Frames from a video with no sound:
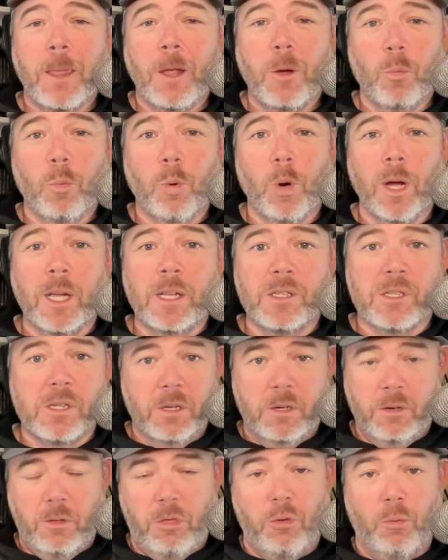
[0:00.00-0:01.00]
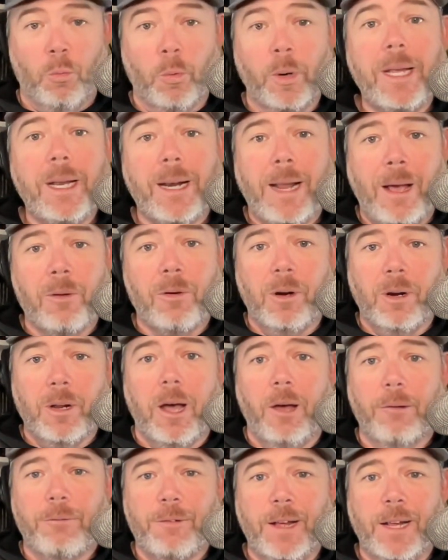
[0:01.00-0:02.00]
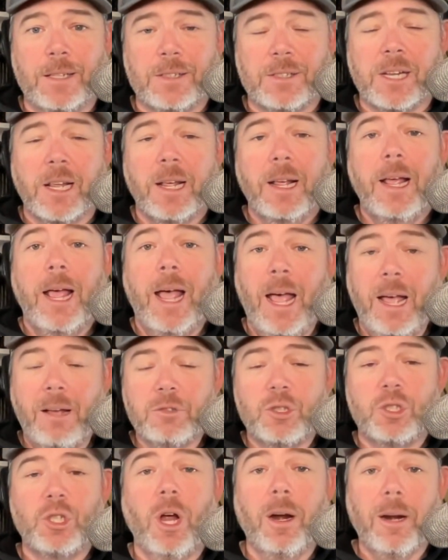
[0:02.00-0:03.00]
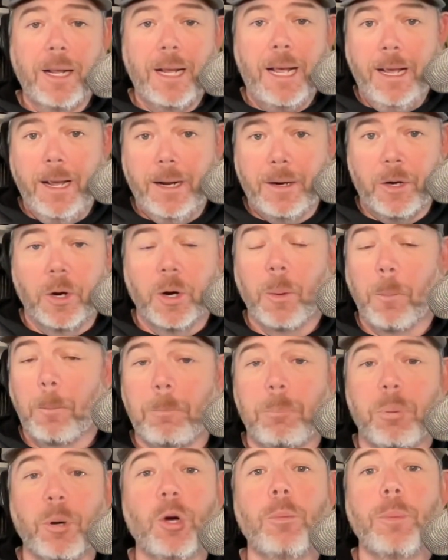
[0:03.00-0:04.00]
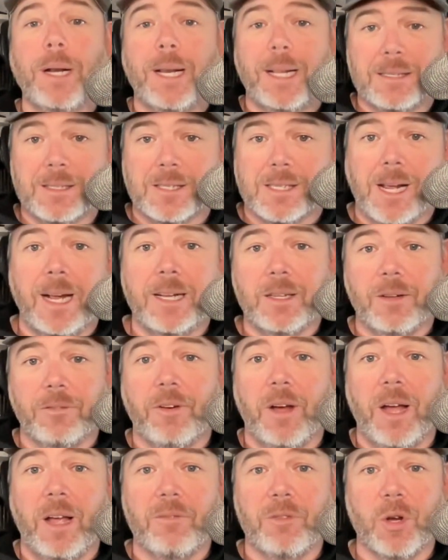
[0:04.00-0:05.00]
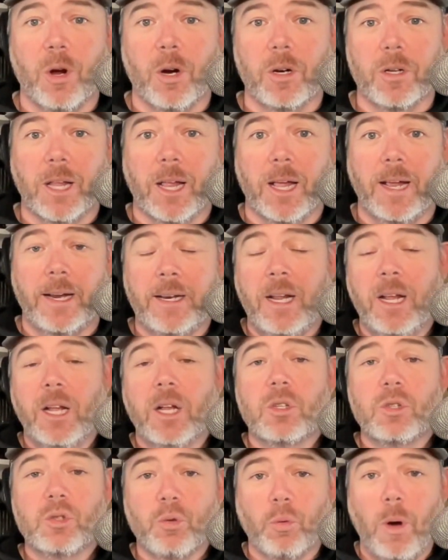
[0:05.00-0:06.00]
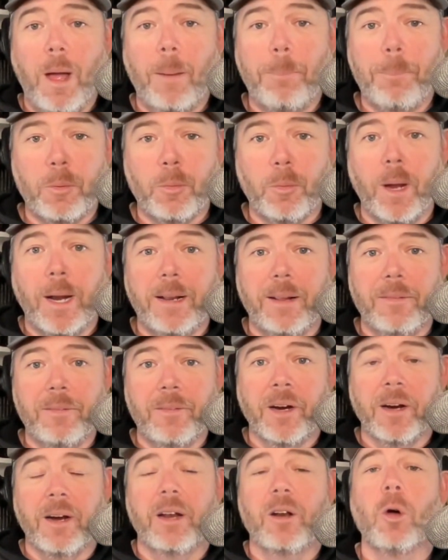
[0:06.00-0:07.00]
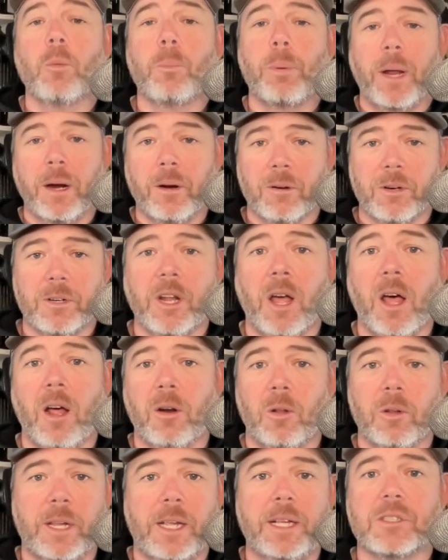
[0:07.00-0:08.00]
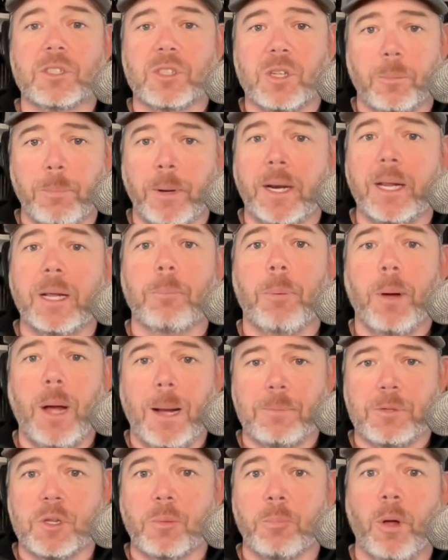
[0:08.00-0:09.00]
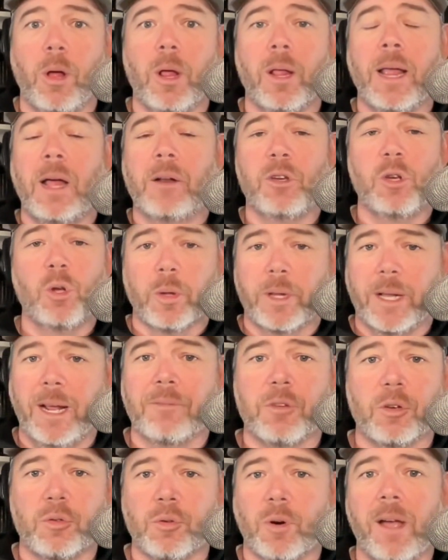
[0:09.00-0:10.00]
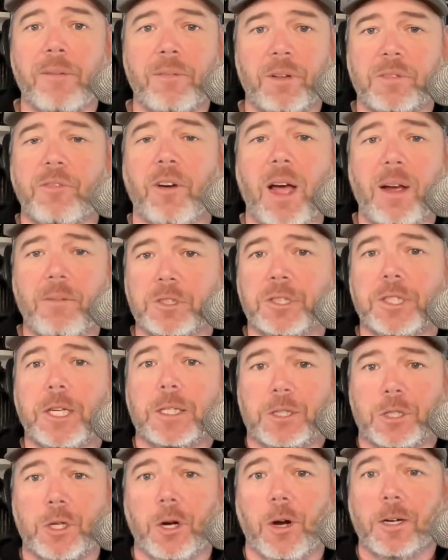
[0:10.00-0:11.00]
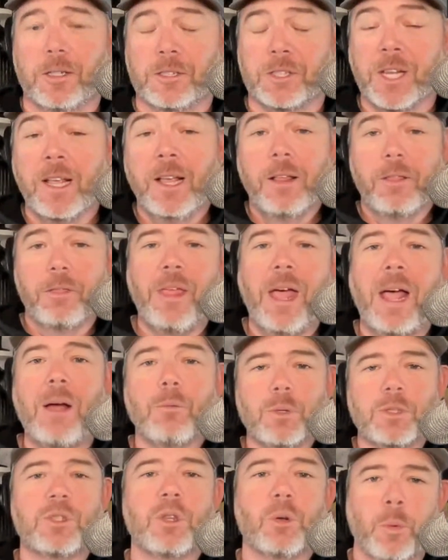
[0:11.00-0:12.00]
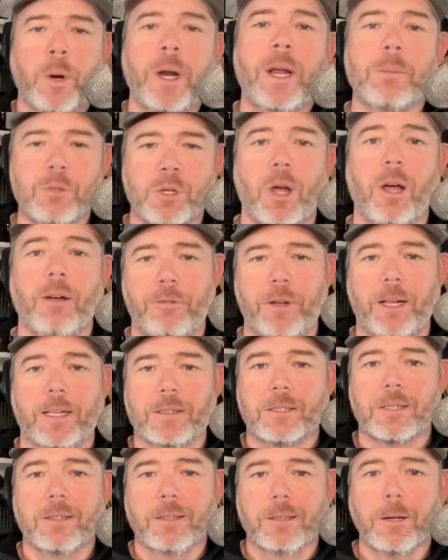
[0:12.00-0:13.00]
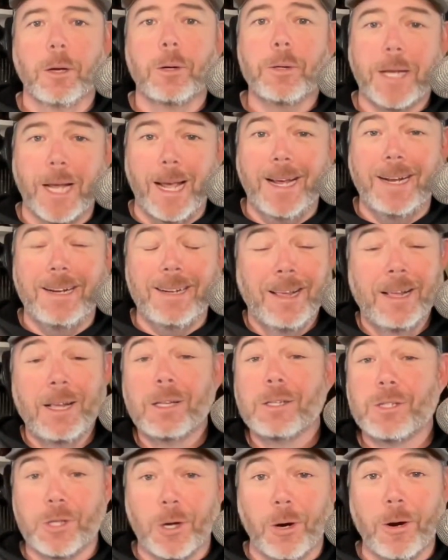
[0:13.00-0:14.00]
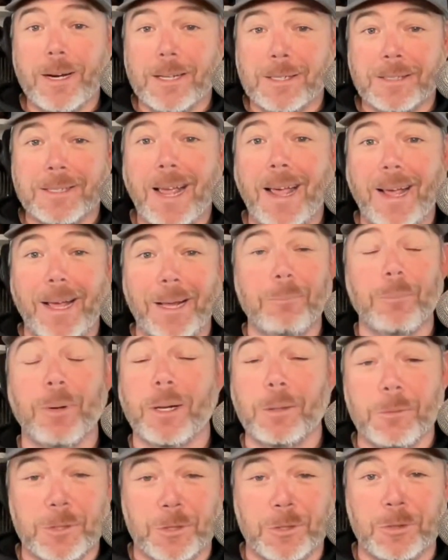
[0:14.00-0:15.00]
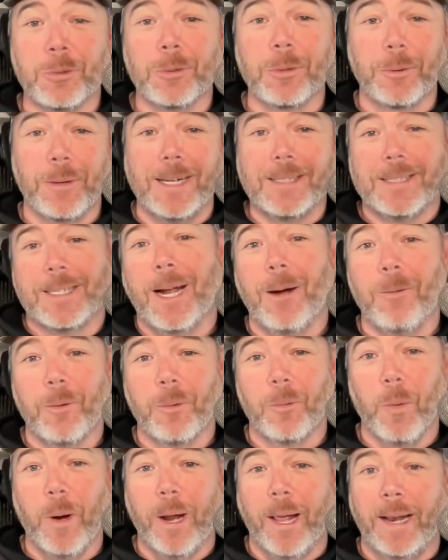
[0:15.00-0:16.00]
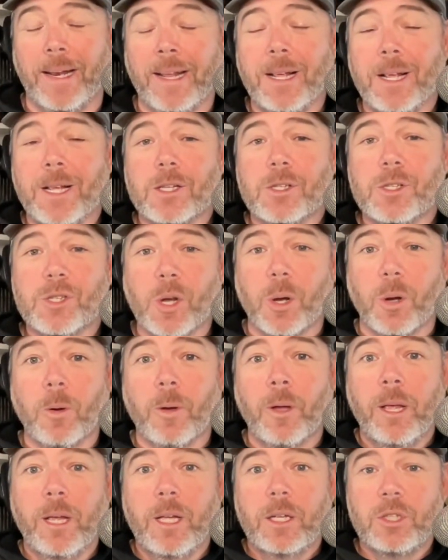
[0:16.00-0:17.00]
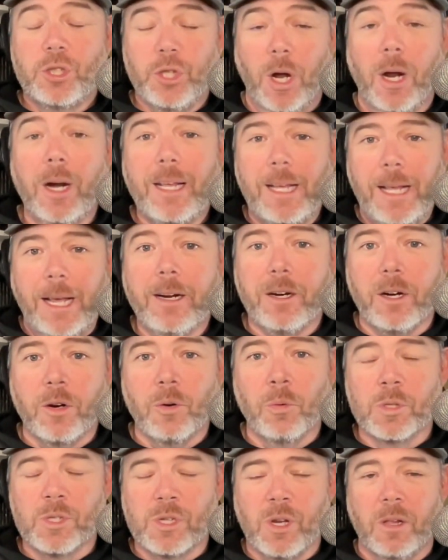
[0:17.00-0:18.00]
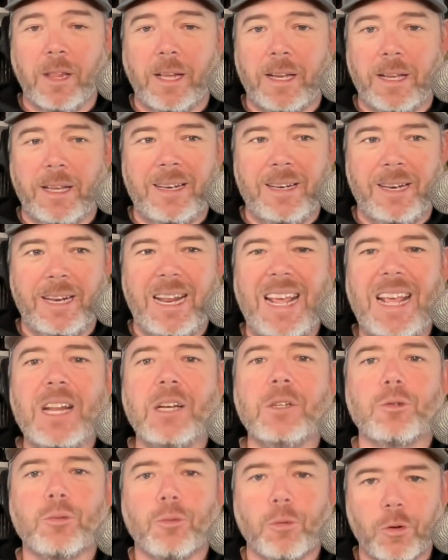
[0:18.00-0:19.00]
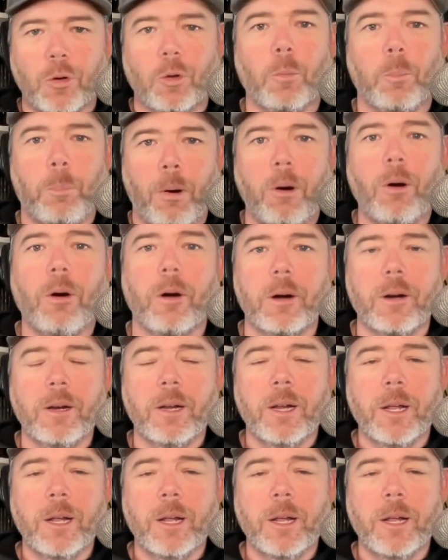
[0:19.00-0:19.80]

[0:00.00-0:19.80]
was 3 and out on offense, have Johnny Hekker boom it inside the 5-yard line, drop it right in there, and hope Aaron Donald hits somebody and pops the ball out, and you only have to drive it 5 or 6 yards. That was the Rams offense, okay? Sorry to say it, but it was true. That's how it went. So Johnny Hekker was like an integral part